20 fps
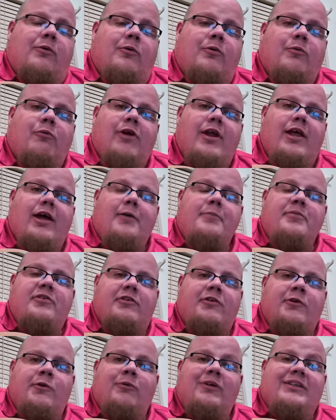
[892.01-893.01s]
What helps
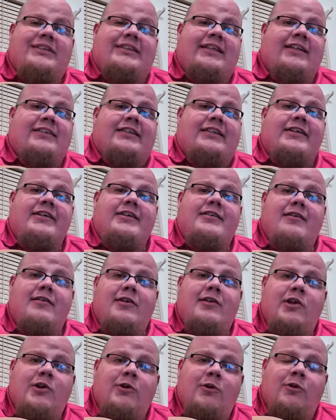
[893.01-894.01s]
you? What sounds good to
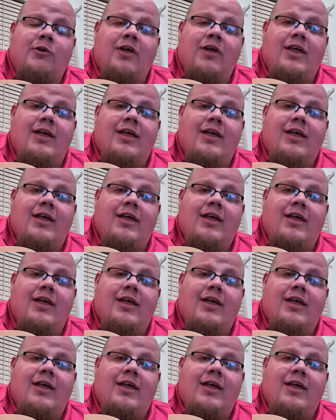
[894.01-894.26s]
you?